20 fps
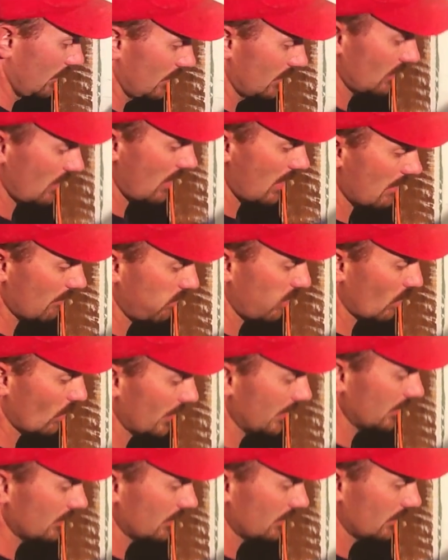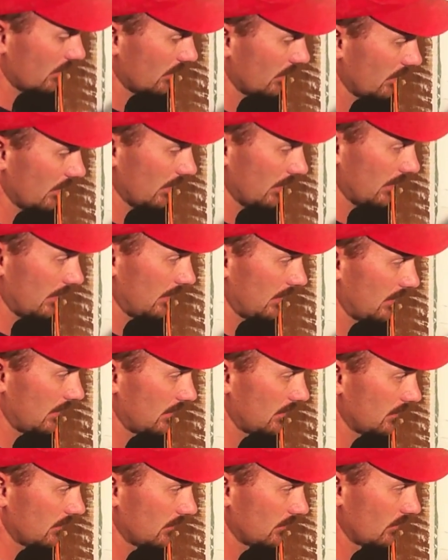The top point
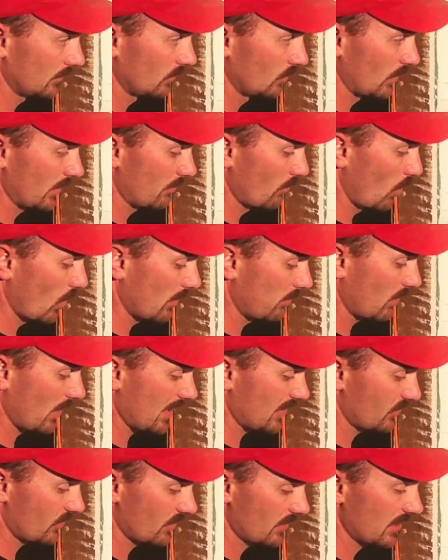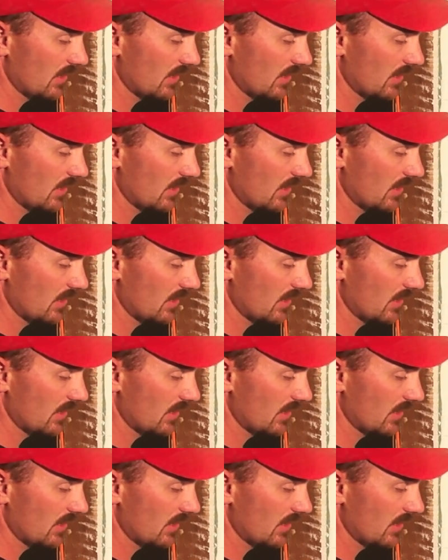uh, with more pressure